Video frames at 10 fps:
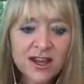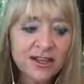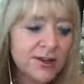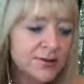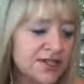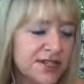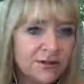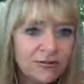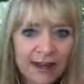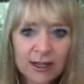no
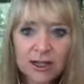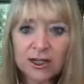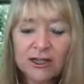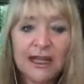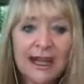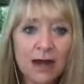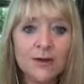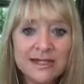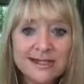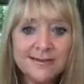tyrannical allowance in